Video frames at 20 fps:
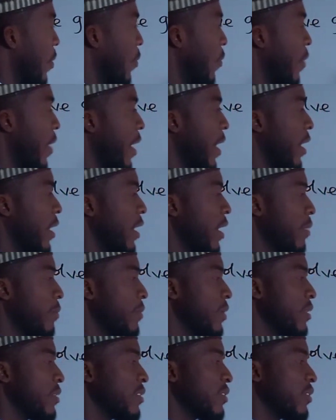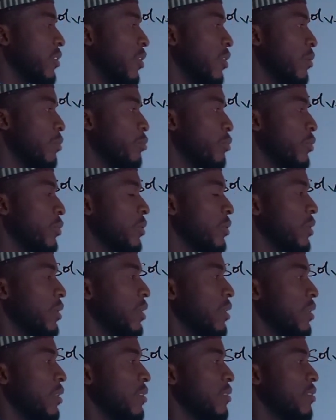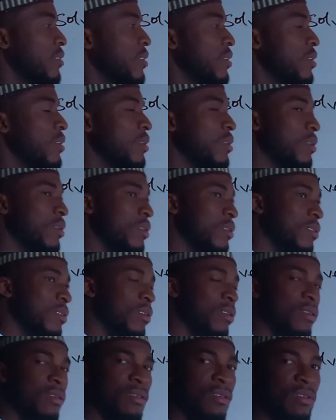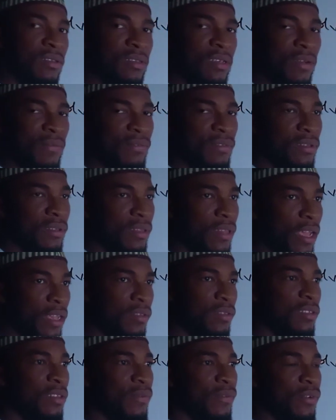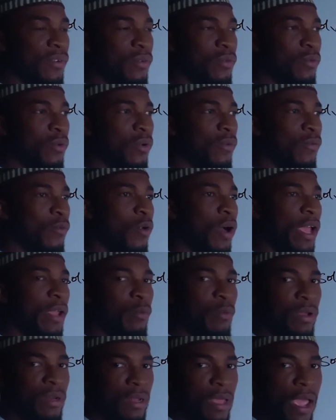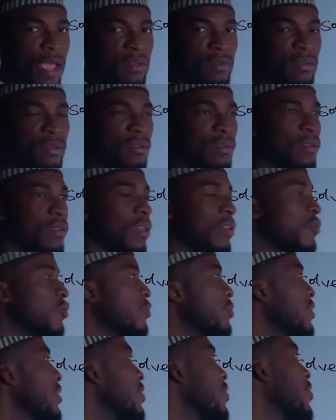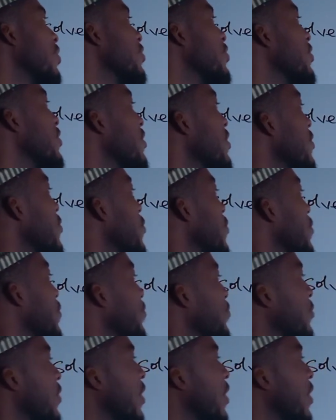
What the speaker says: where m is the slope, c is the intercept, that is the value of y when x is said to be equal to 0.